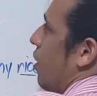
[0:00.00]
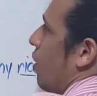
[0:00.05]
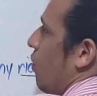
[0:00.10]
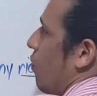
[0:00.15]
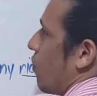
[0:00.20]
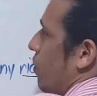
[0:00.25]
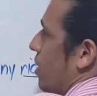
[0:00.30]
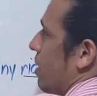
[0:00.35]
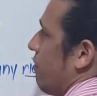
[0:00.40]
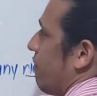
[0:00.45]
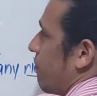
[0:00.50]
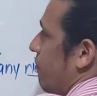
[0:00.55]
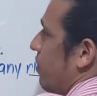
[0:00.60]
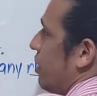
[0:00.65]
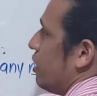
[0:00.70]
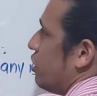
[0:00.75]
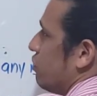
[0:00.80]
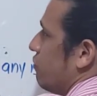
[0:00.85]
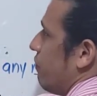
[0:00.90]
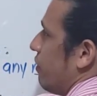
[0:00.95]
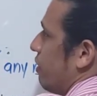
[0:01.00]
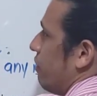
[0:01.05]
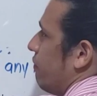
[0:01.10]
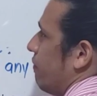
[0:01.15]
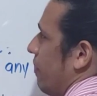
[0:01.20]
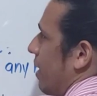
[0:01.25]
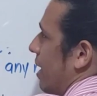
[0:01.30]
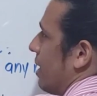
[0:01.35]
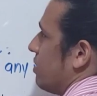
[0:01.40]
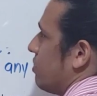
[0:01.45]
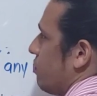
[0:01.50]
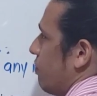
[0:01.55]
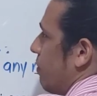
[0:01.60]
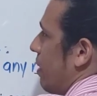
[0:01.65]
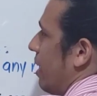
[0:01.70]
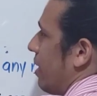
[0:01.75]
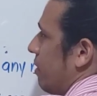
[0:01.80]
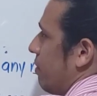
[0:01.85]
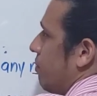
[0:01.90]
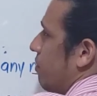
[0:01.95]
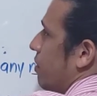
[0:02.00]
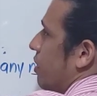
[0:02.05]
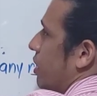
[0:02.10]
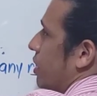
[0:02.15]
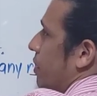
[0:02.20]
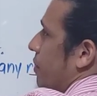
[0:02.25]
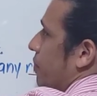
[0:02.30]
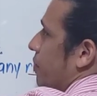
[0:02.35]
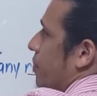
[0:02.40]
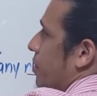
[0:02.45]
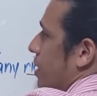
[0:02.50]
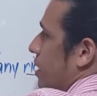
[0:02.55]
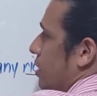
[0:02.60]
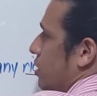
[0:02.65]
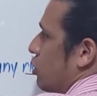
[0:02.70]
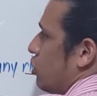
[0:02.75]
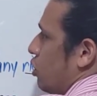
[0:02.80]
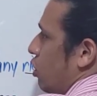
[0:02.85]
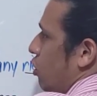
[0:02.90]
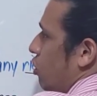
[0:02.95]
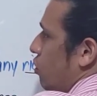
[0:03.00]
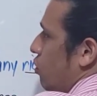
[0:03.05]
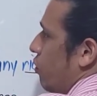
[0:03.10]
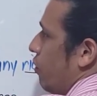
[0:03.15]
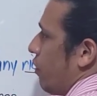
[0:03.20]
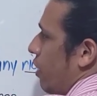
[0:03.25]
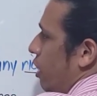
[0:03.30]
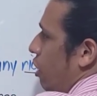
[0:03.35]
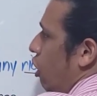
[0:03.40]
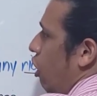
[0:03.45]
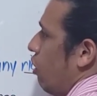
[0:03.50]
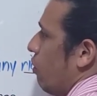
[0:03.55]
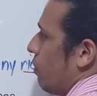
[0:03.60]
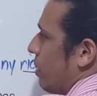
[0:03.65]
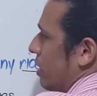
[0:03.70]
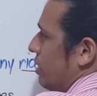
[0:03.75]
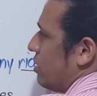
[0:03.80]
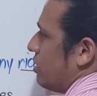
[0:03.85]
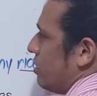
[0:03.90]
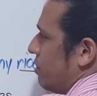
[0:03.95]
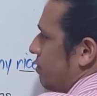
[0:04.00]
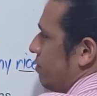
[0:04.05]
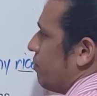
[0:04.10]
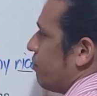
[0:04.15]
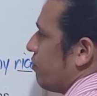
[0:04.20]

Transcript: we finish very fast, right? So always,